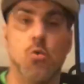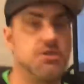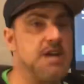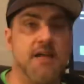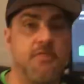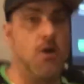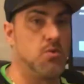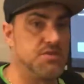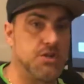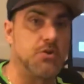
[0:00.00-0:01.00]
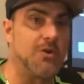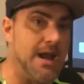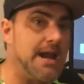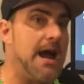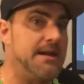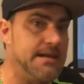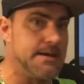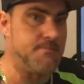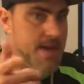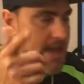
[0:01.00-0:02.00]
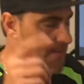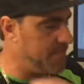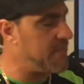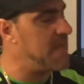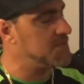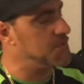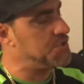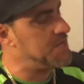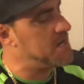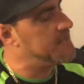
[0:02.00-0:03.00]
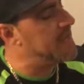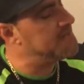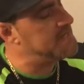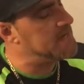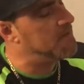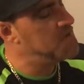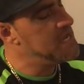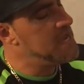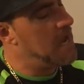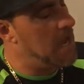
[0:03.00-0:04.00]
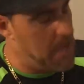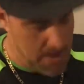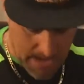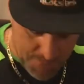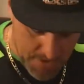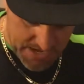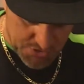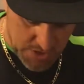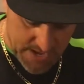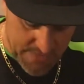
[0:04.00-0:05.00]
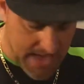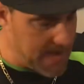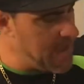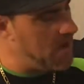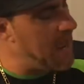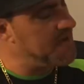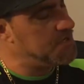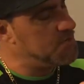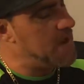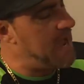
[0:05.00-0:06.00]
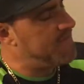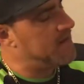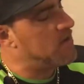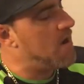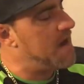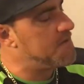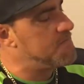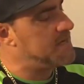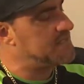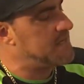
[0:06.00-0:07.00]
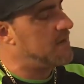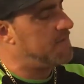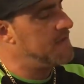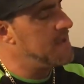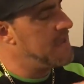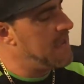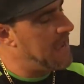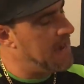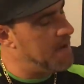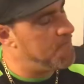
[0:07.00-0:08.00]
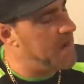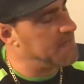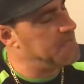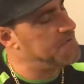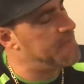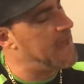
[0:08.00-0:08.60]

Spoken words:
which I thought was a great idea, Mac. And thanks for sharing that tip. I might try that out. I do have a grinder myself, and I might do